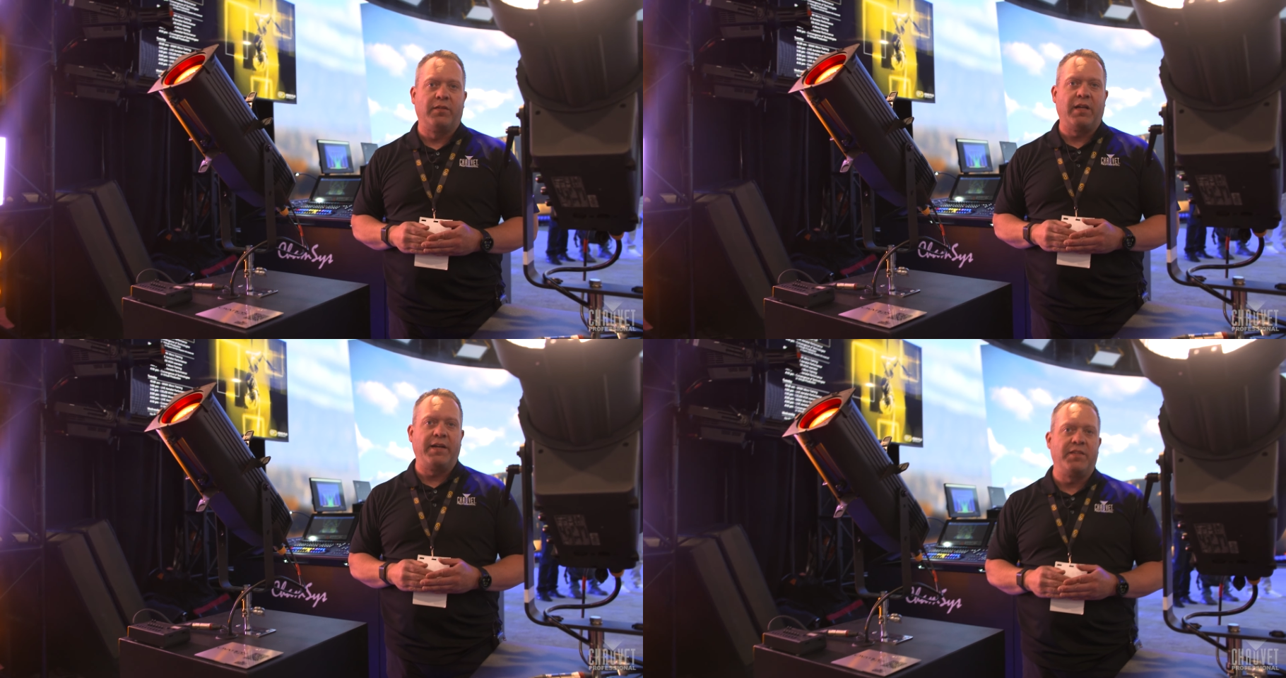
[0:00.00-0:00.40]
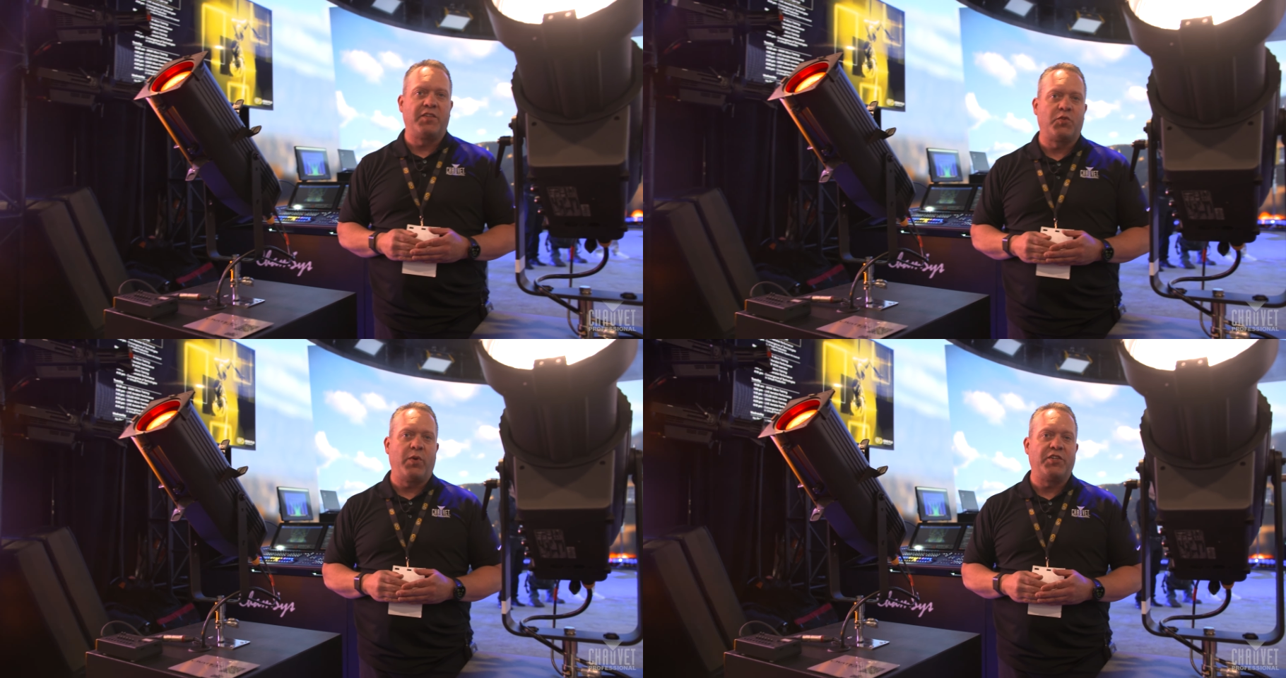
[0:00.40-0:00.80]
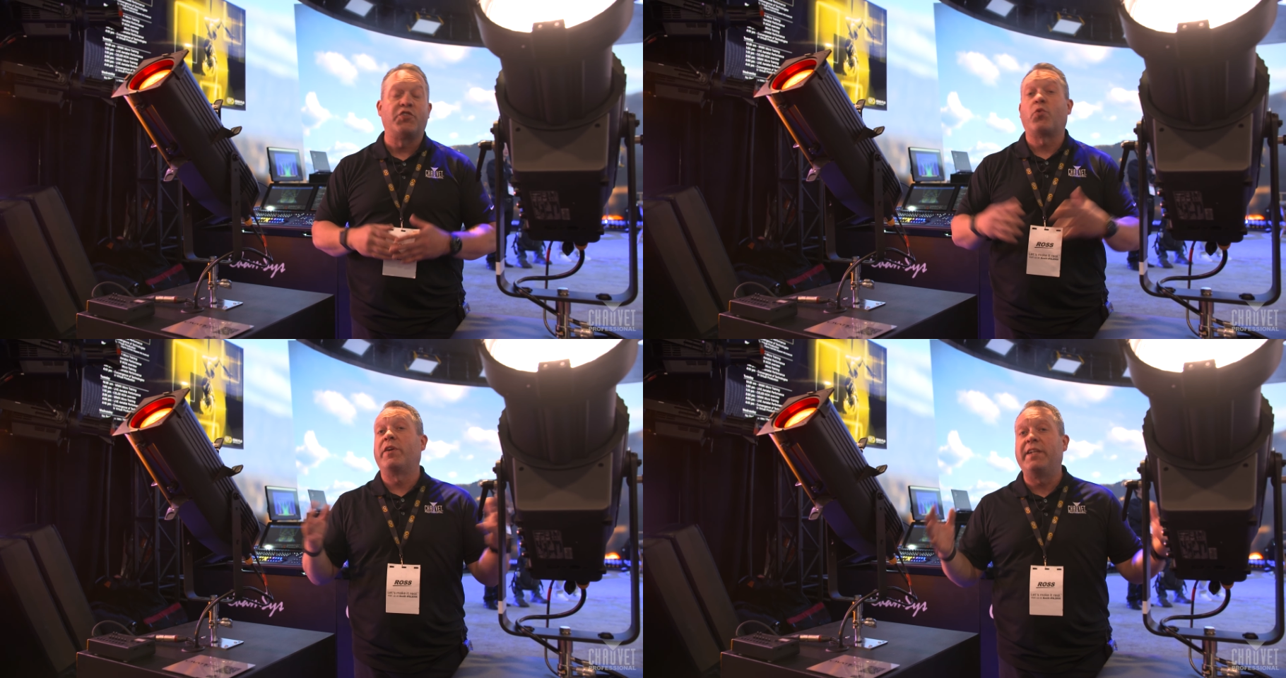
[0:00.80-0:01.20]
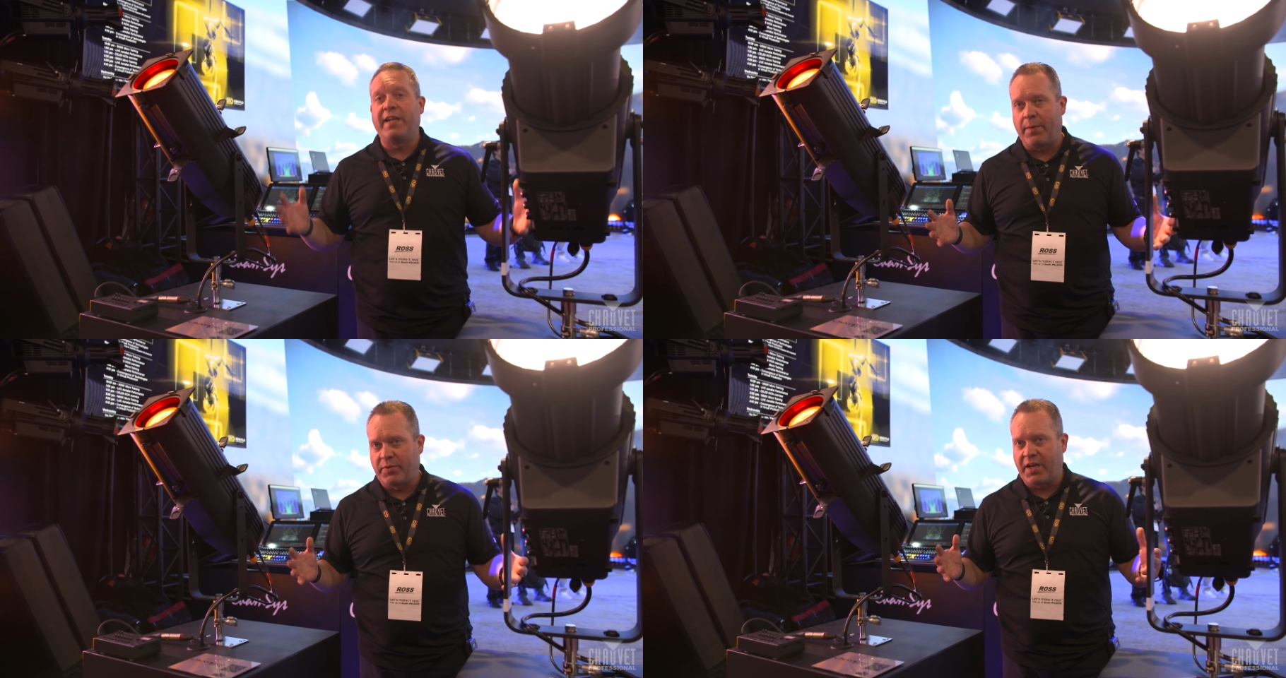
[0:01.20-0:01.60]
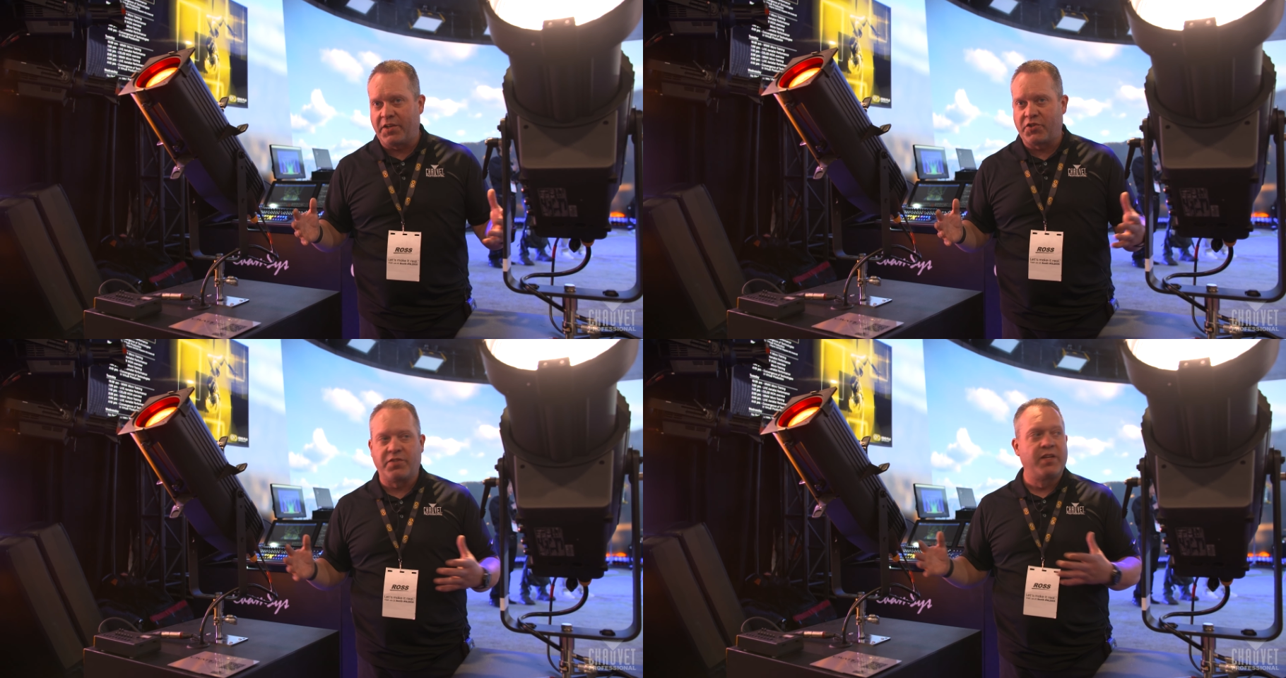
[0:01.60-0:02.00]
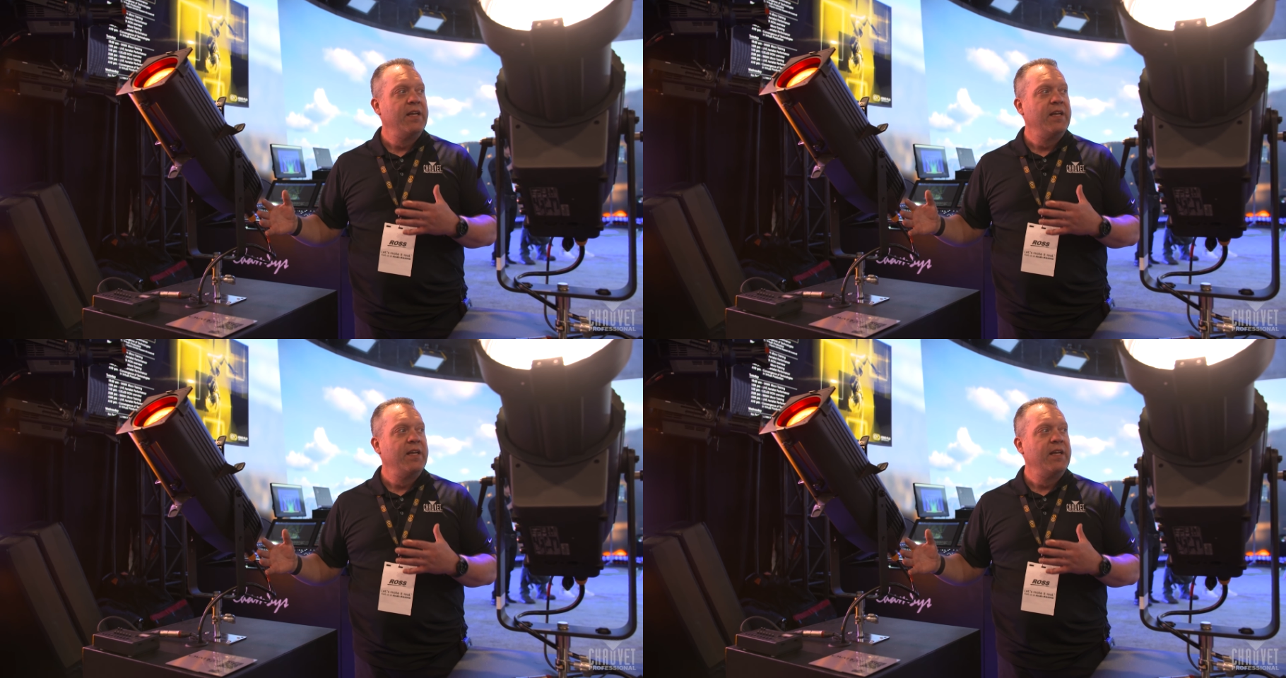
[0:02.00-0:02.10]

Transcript: uh, lighting situations or any applications,